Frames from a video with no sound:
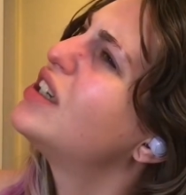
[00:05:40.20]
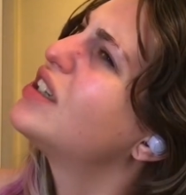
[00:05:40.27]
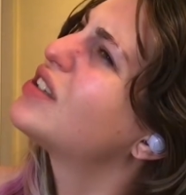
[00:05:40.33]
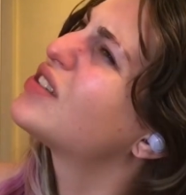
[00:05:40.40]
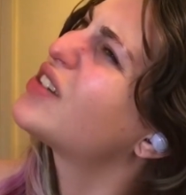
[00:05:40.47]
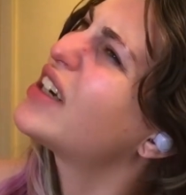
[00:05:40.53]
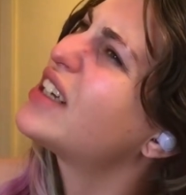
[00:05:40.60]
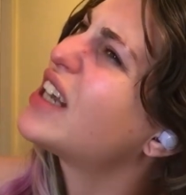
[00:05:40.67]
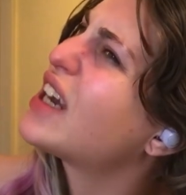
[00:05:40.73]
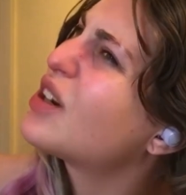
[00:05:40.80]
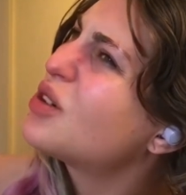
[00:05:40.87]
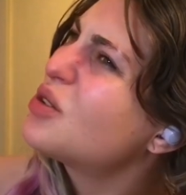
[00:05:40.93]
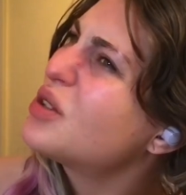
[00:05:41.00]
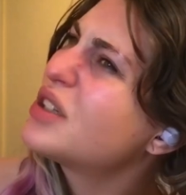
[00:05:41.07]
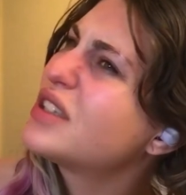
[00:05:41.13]
right
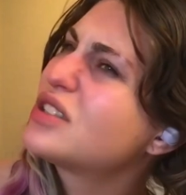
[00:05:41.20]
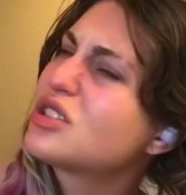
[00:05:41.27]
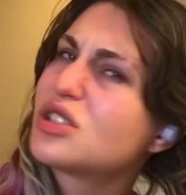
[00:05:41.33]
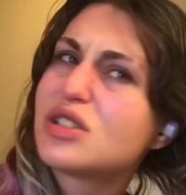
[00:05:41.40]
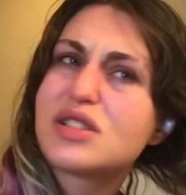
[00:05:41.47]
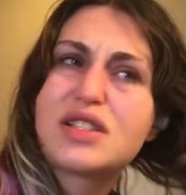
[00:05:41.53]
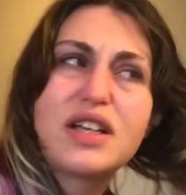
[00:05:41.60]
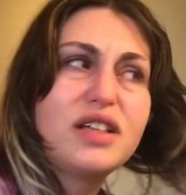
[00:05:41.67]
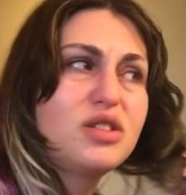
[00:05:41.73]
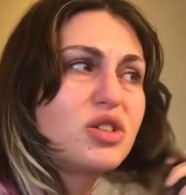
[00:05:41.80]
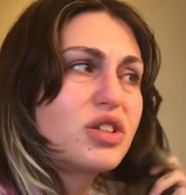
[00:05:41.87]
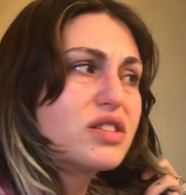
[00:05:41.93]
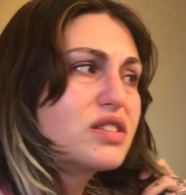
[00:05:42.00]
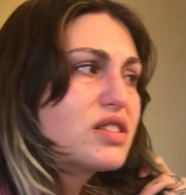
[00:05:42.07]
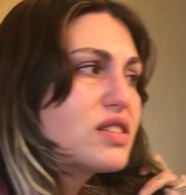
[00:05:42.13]
now it's just a
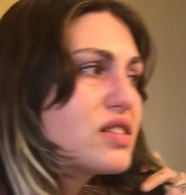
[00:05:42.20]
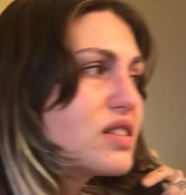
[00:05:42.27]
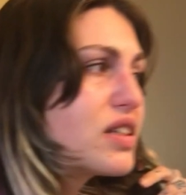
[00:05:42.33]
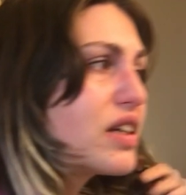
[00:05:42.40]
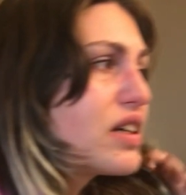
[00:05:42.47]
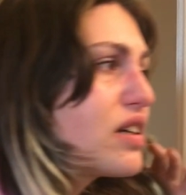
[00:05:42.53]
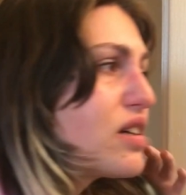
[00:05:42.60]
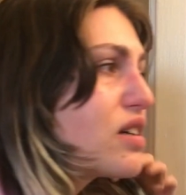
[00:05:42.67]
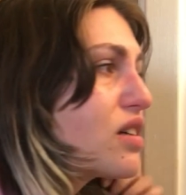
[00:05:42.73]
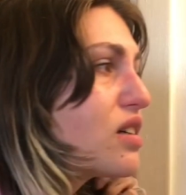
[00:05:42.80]
hindrance. Like,